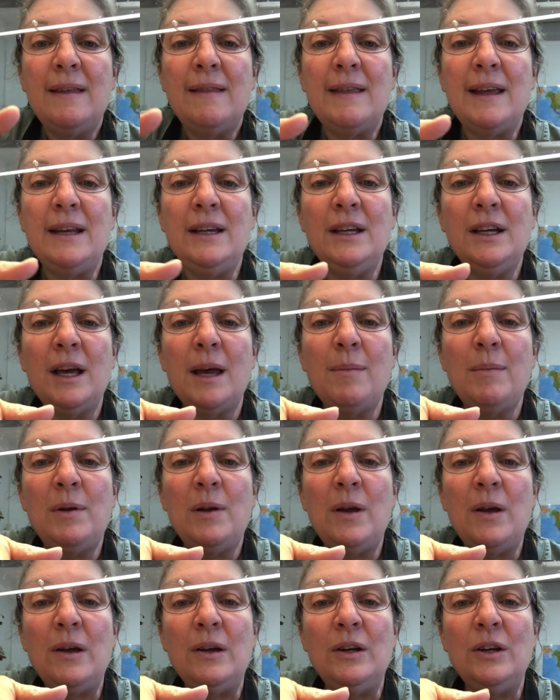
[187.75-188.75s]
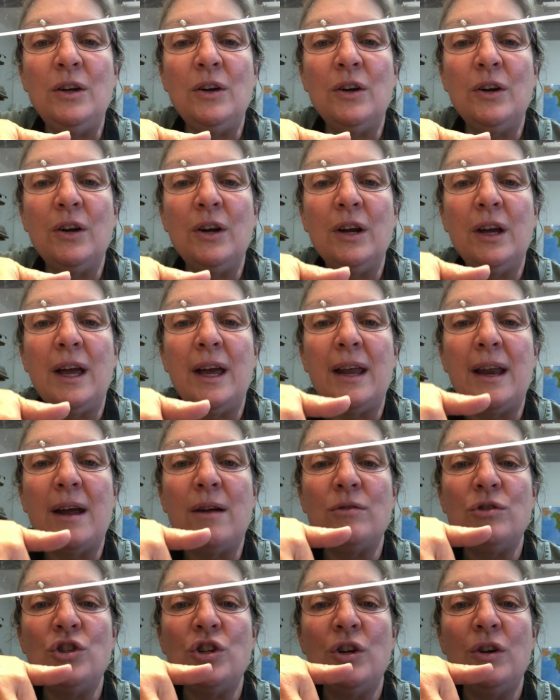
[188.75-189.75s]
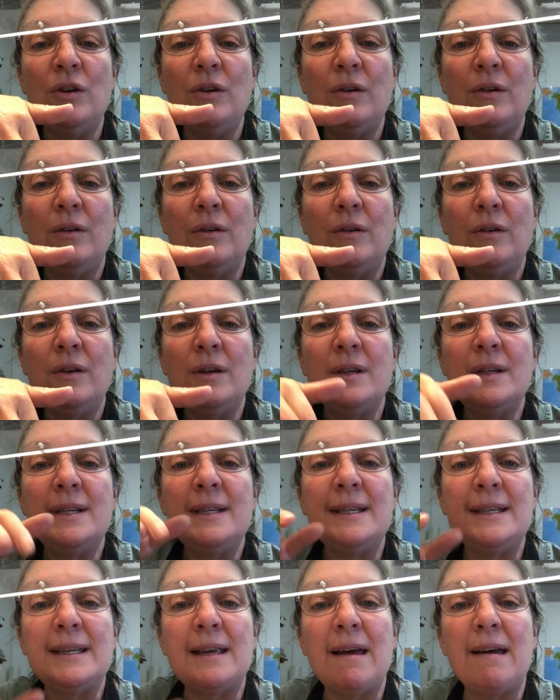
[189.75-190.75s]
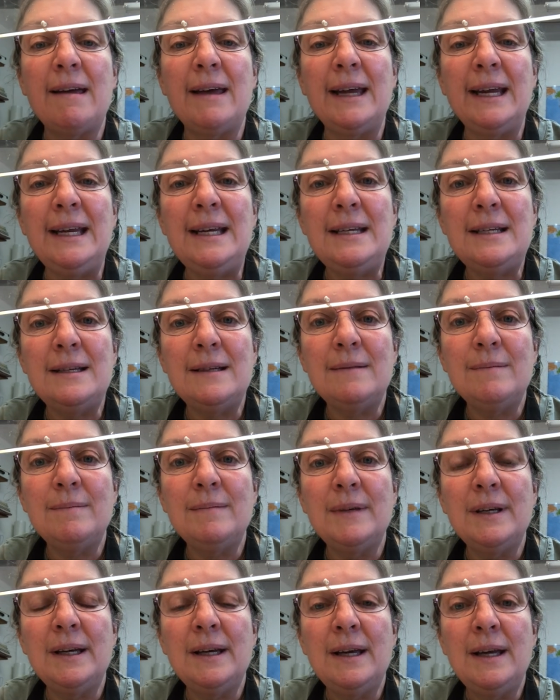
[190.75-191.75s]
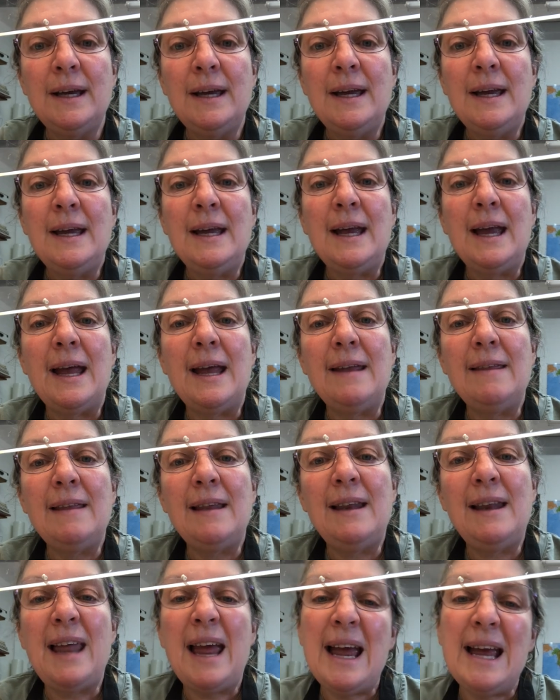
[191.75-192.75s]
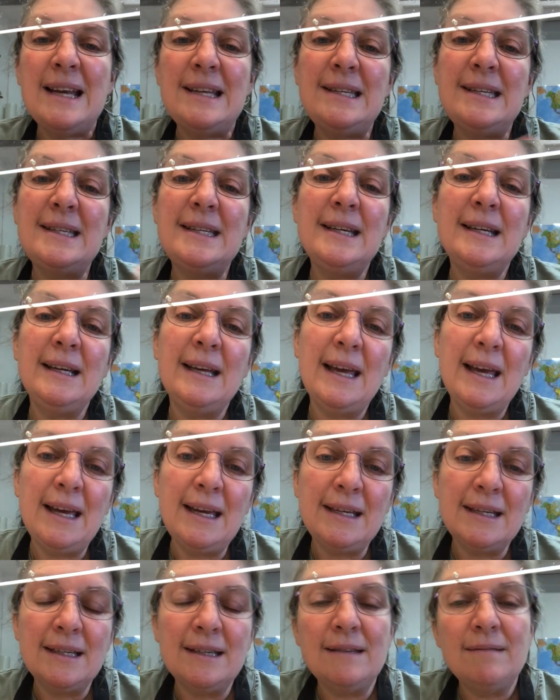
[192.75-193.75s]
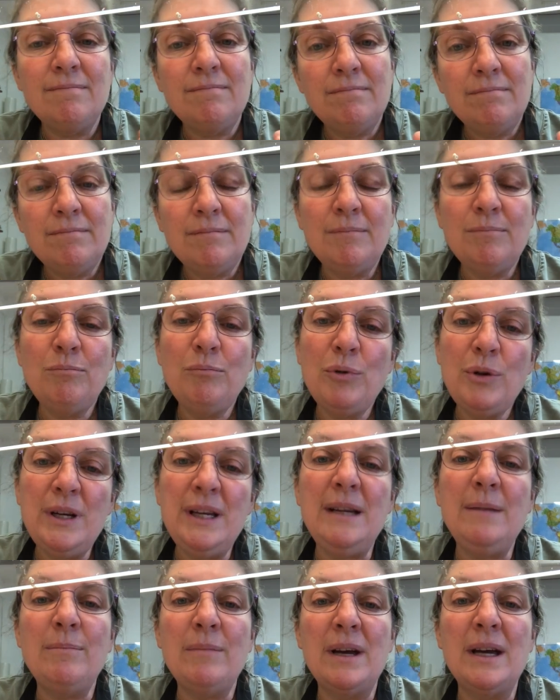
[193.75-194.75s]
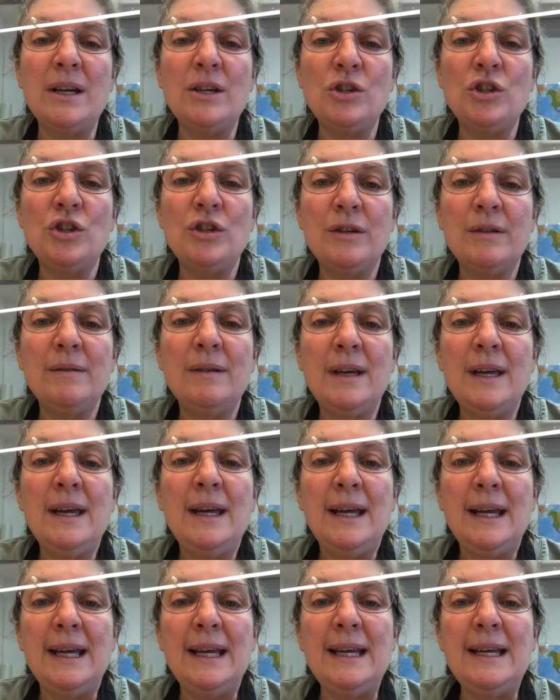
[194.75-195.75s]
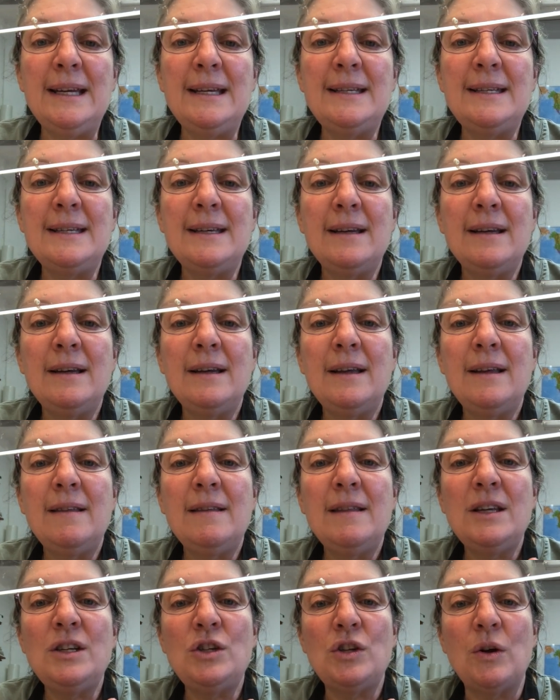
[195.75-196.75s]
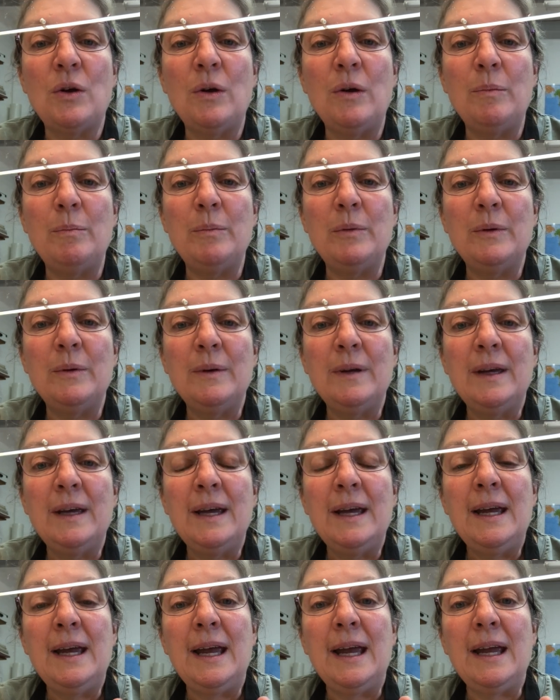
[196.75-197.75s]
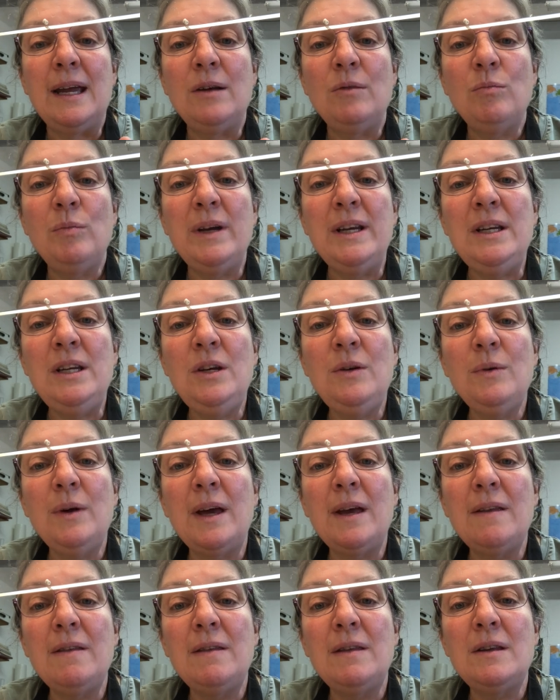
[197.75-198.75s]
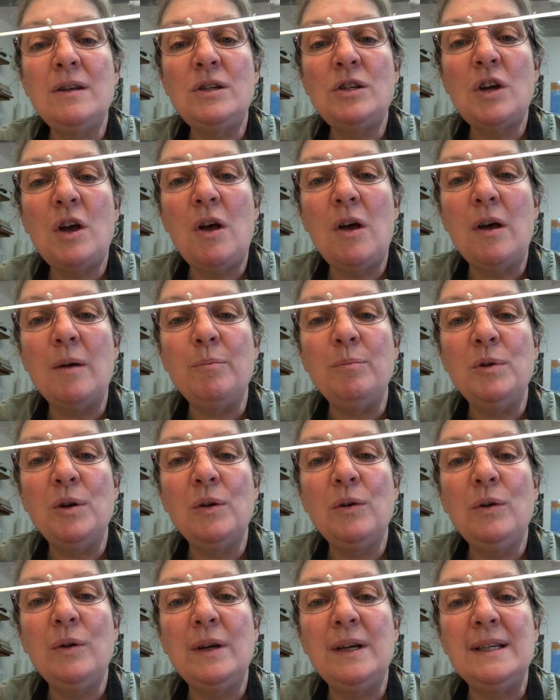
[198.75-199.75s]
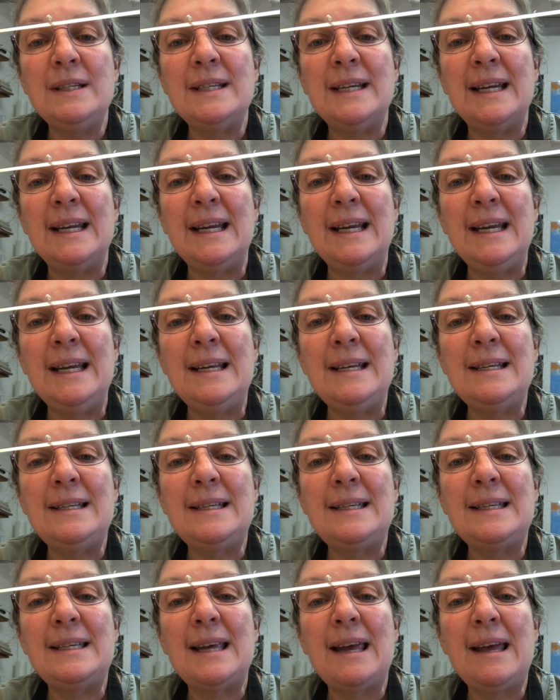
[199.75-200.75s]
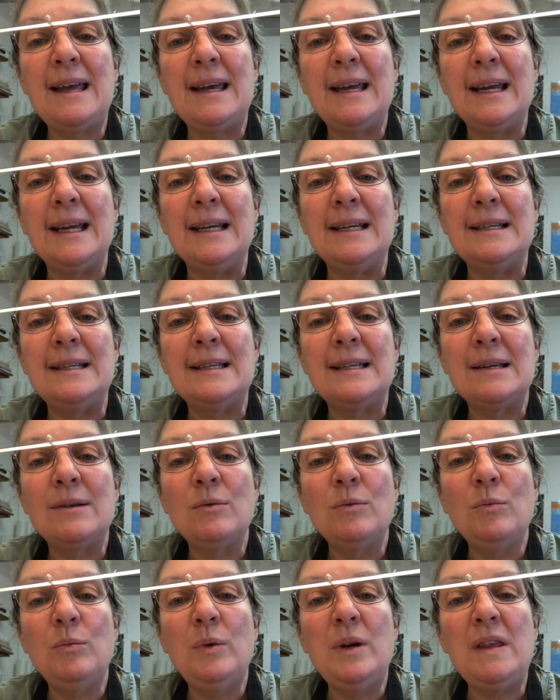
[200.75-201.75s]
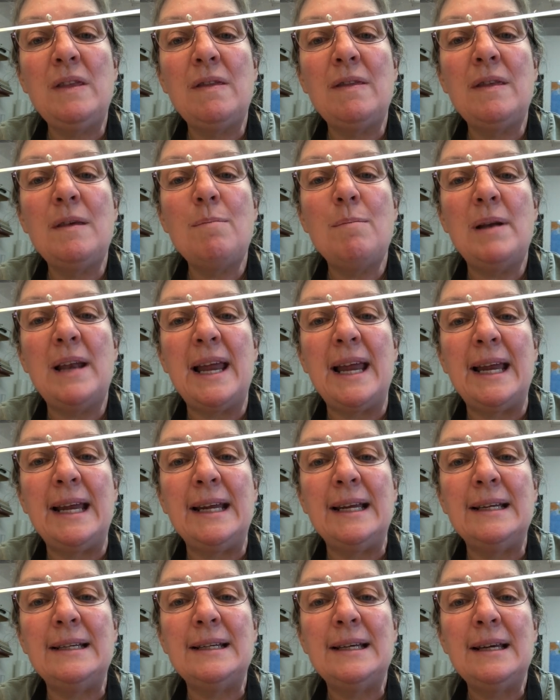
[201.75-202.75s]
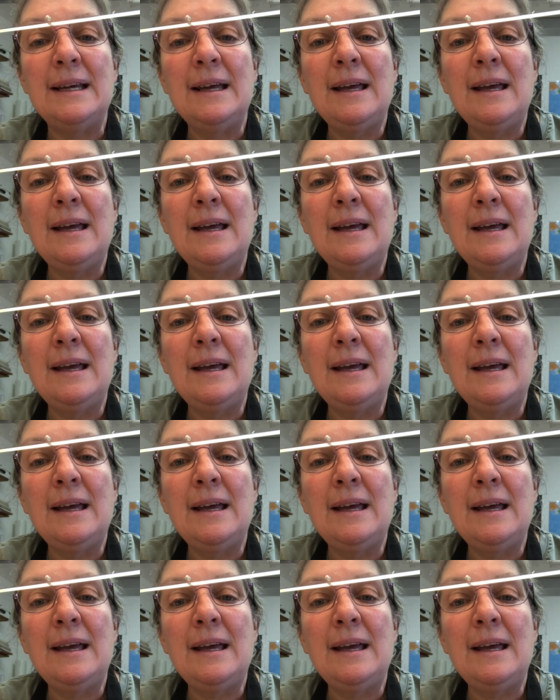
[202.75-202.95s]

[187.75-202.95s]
Then you come along and you're going to cut out your side, and the last to cut pretty much is the top. And when you cut the top, you're going to incise with the blade